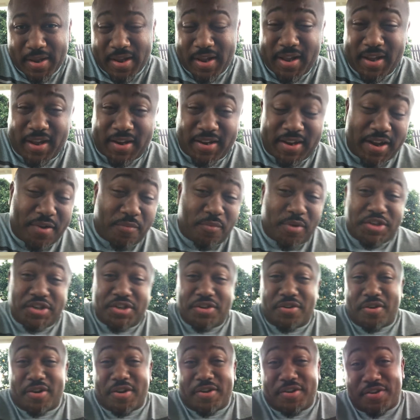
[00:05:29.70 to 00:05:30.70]
And then what you're
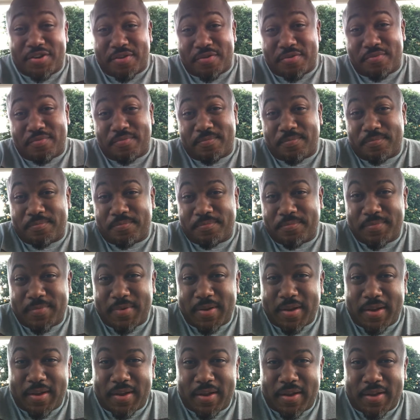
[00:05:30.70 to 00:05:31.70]
going to do,
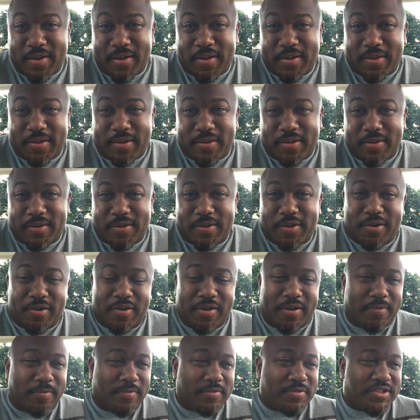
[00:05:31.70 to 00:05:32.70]
you're going
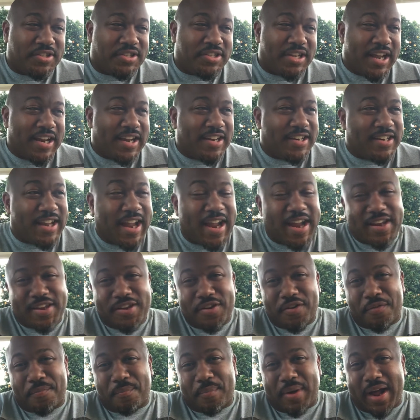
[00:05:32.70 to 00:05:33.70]
to set a date in
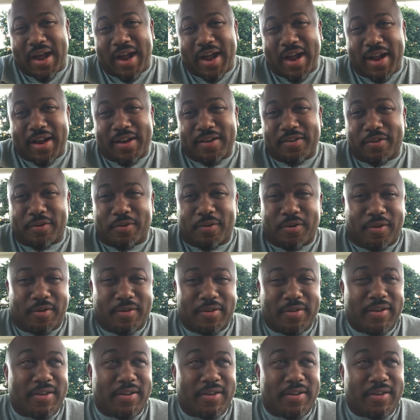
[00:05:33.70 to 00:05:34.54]
your mind, or